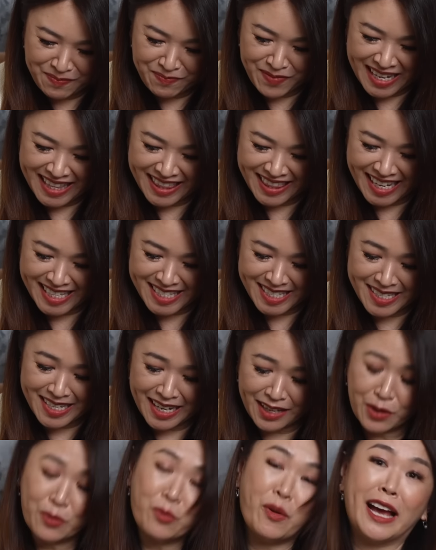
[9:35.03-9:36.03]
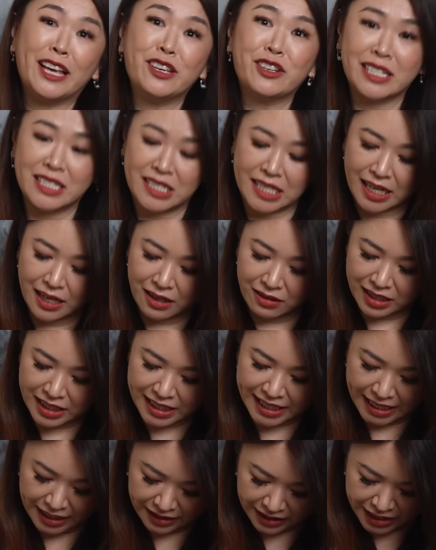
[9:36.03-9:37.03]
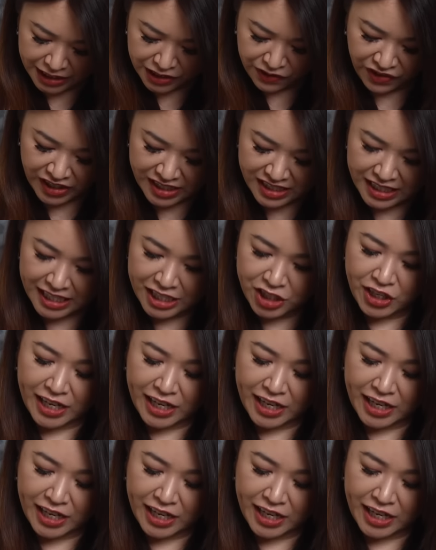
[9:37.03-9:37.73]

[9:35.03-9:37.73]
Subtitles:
But that's another way you can tell a Kelly is vintage.